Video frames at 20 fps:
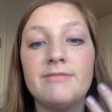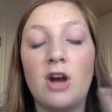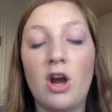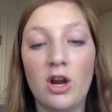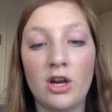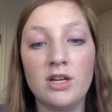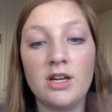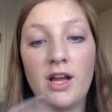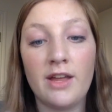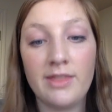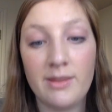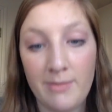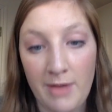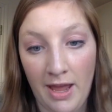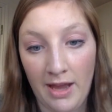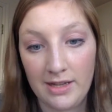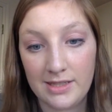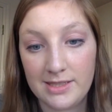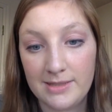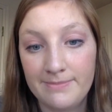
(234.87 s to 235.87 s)
aren't on the
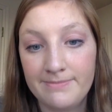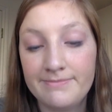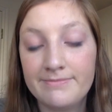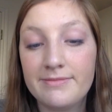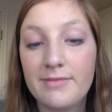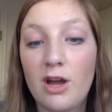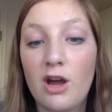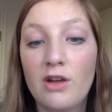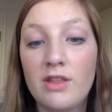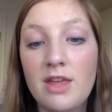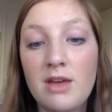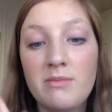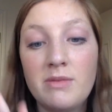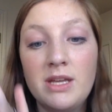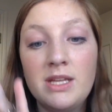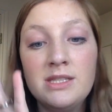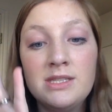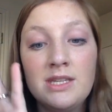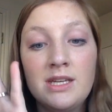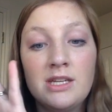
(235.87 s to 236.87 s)
mat. All that
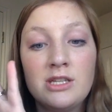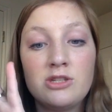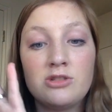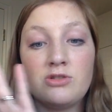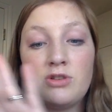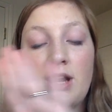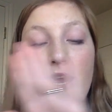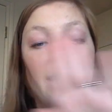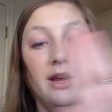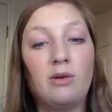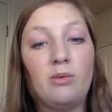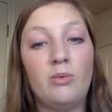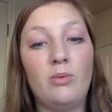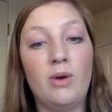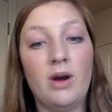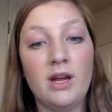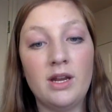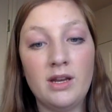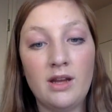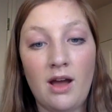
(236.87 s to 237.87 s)
means is drag
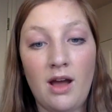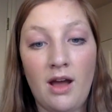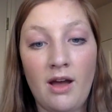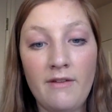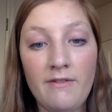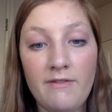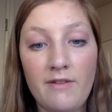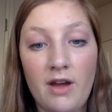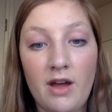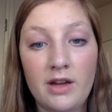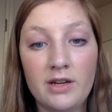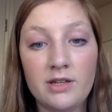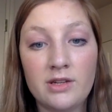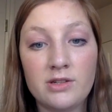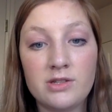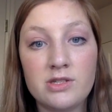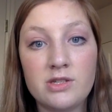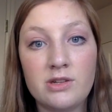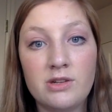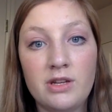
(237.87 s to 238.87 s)
one off on
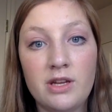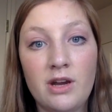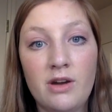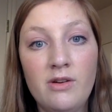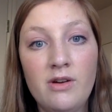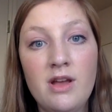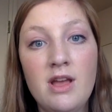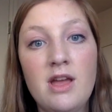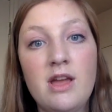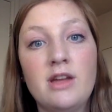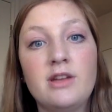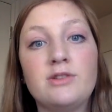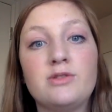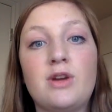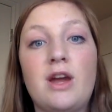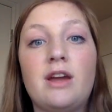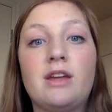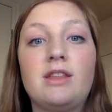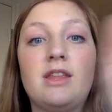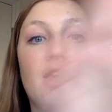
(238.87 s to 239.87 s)
your studio,
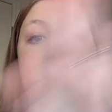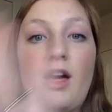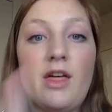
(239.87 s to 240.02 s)
drag the